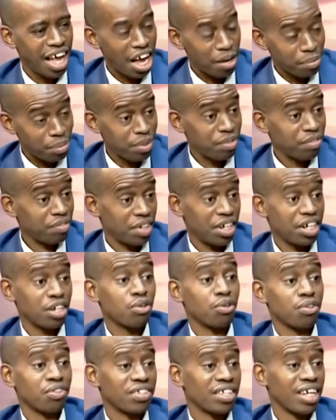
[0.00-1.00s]
have been very
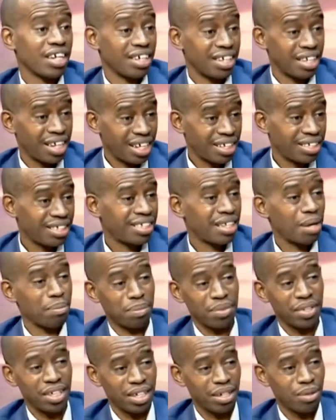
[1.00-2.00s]
concerned, and that's
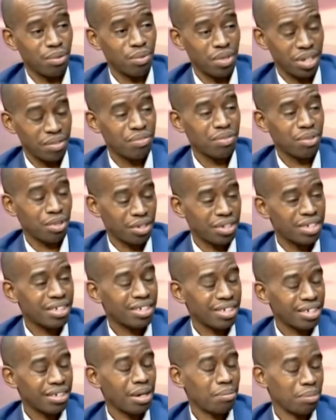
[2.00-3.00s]
something we have
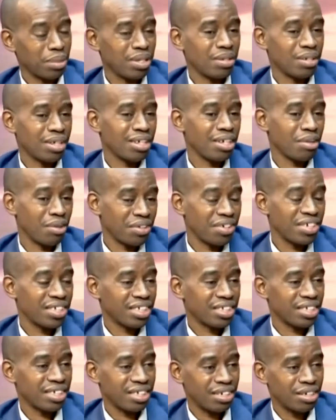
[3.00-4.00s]
thought, I mean, our
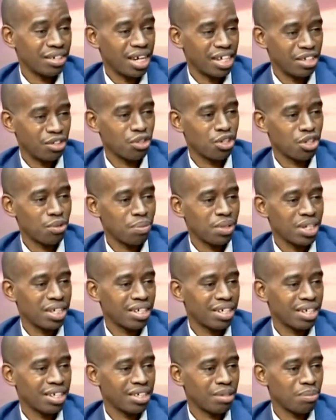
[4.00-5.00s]
research has
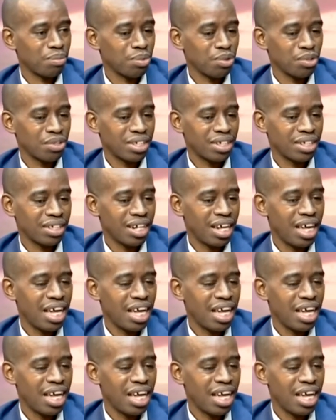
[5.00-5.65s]
documented as important.